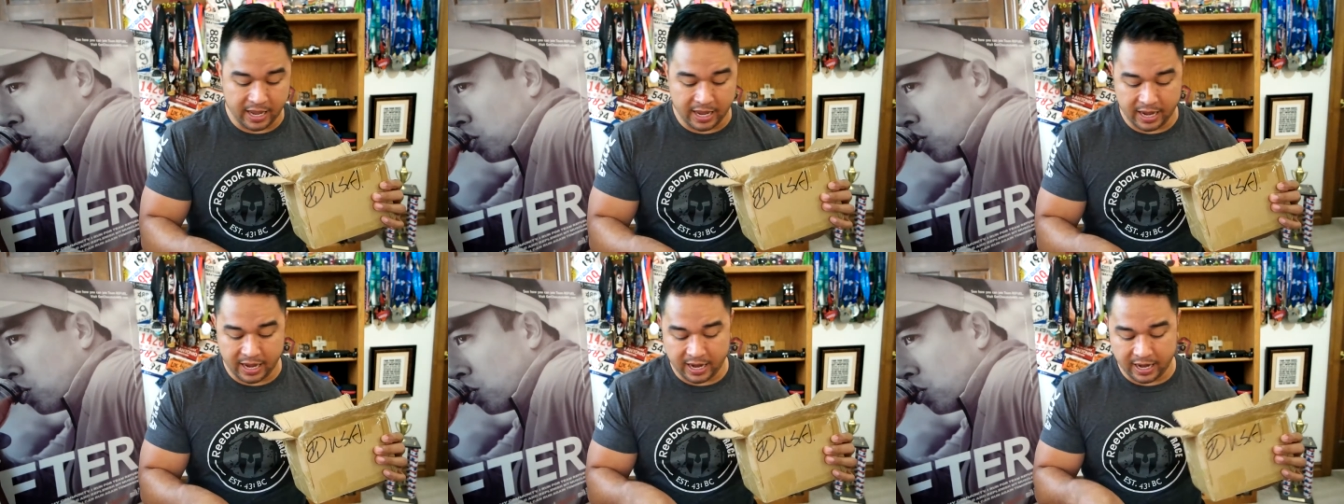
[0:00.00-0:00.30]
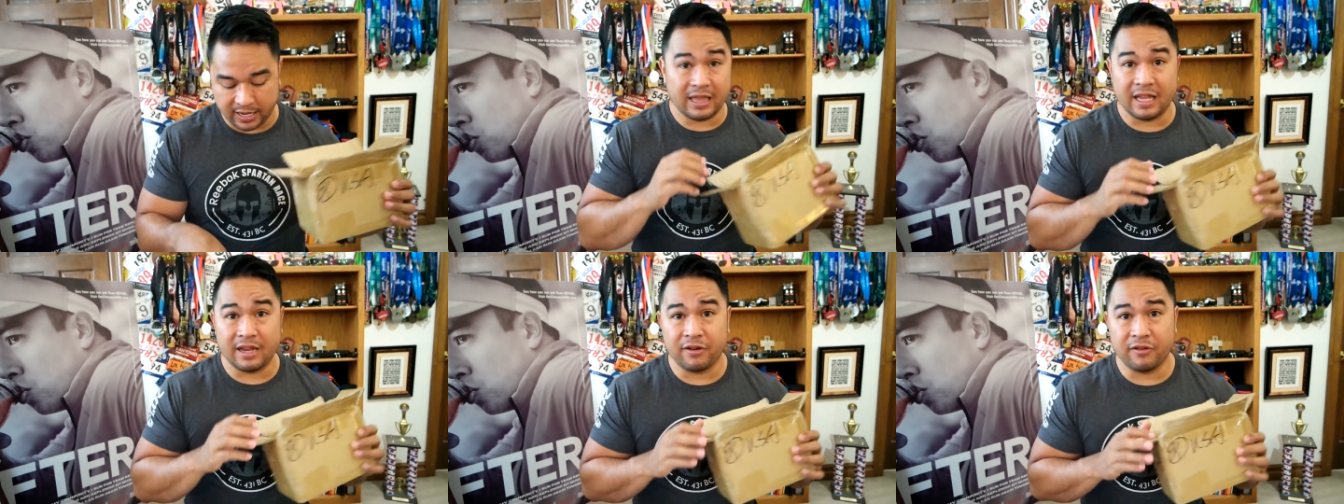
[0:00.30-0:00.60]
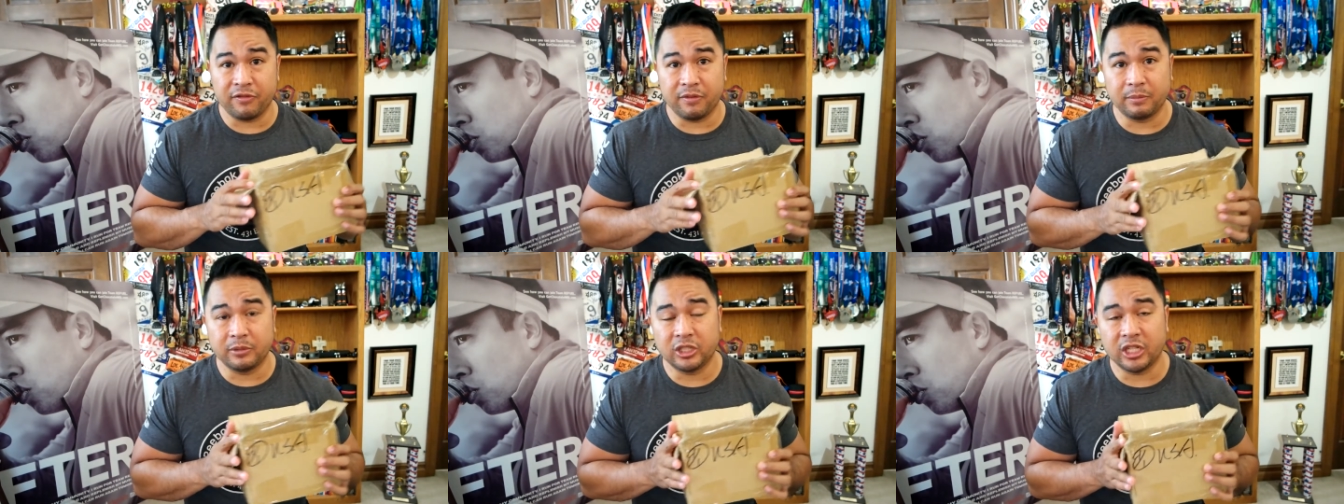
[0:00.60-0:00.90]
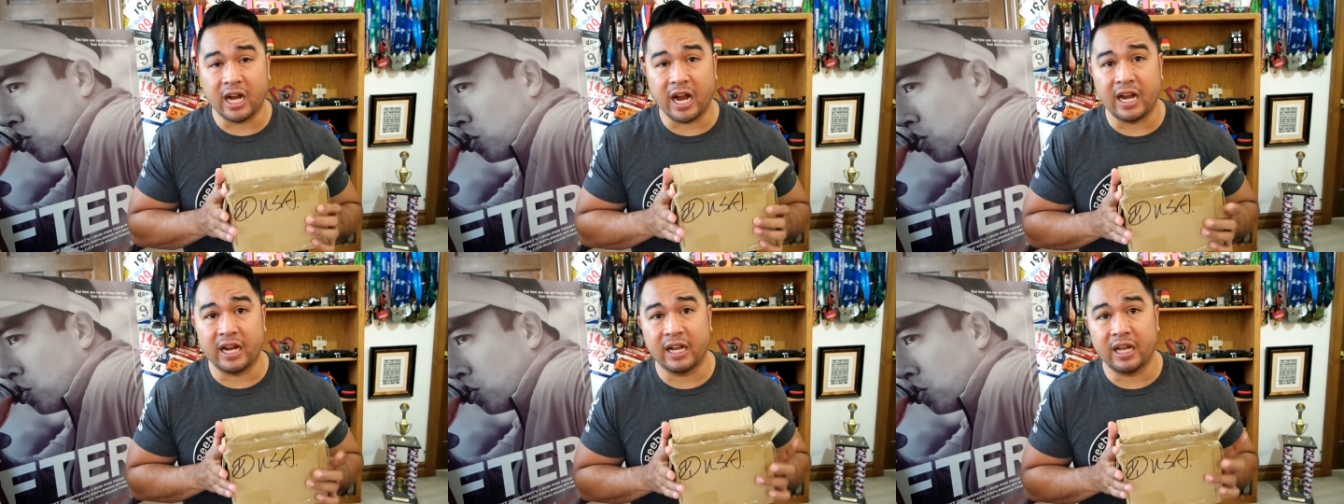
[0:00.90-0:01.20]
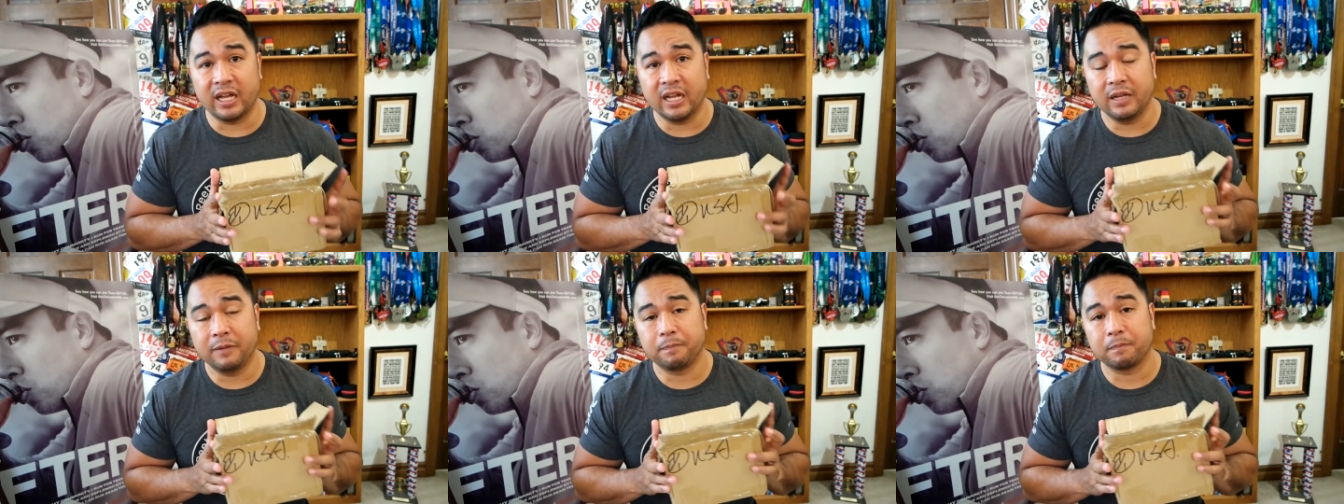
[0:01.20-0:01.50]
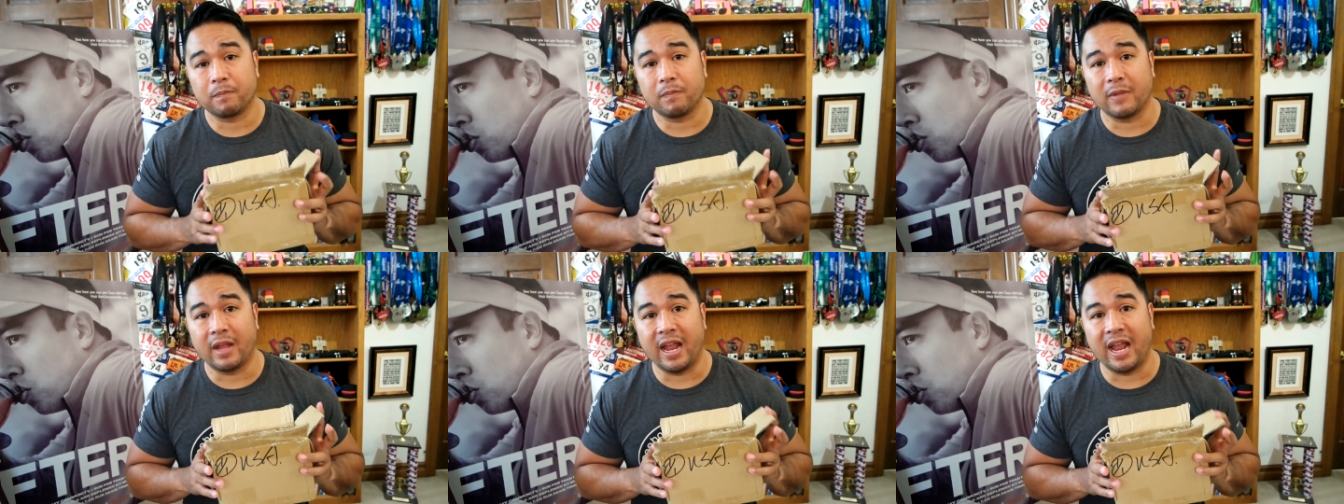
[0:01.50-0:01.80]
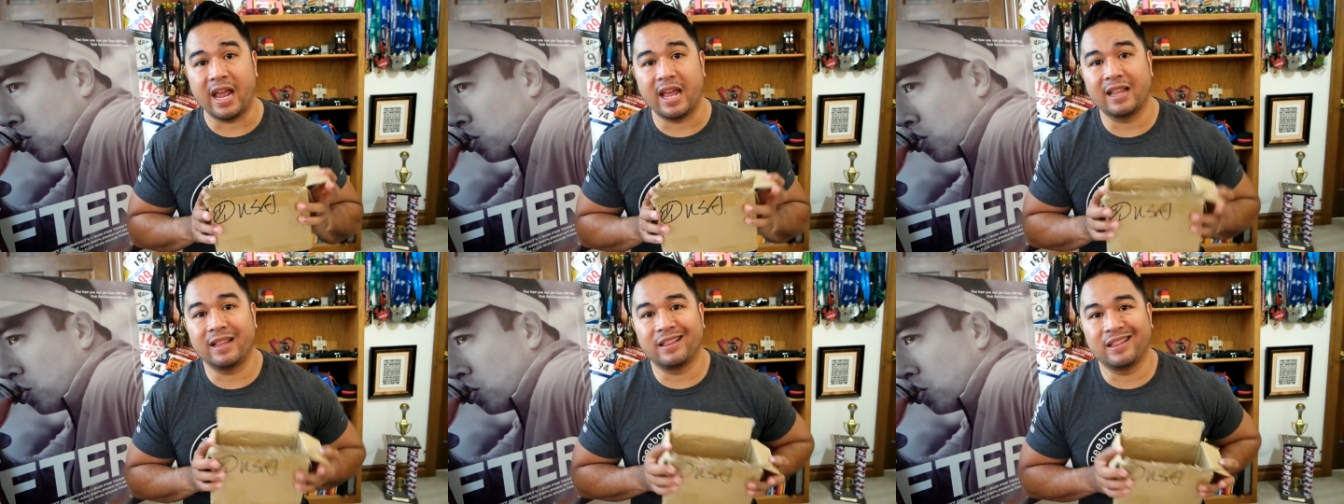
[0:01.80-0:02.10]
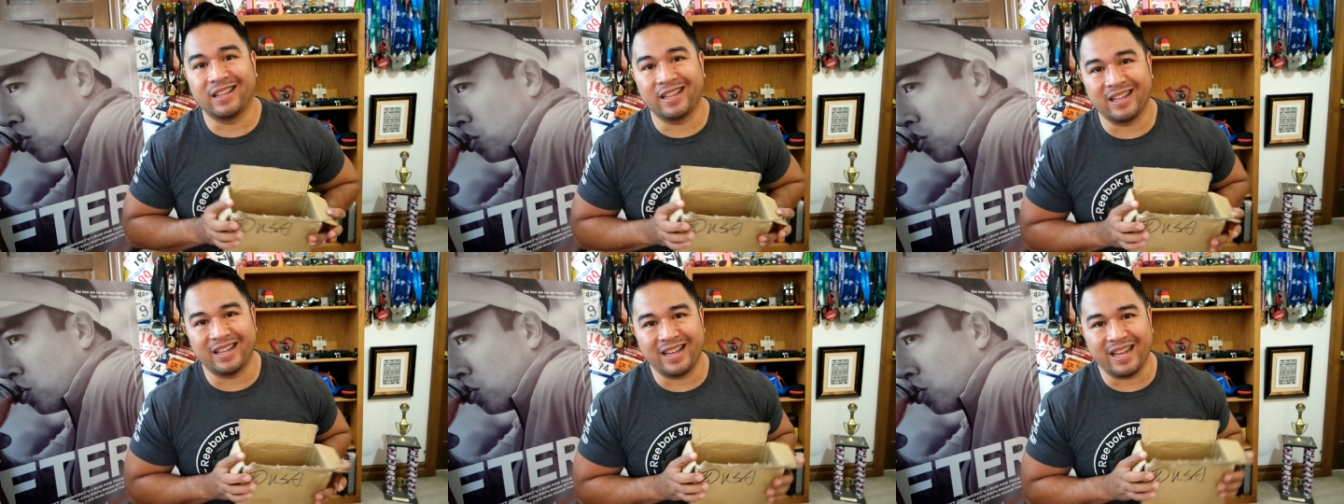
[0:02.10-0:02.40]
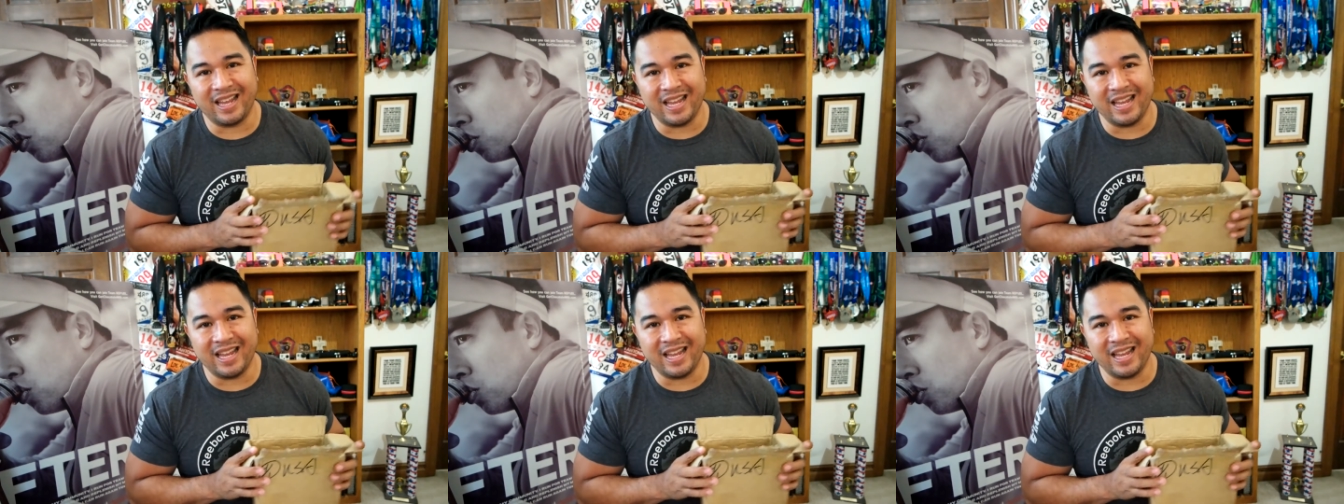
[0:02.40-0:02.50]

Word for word: And they were from China and the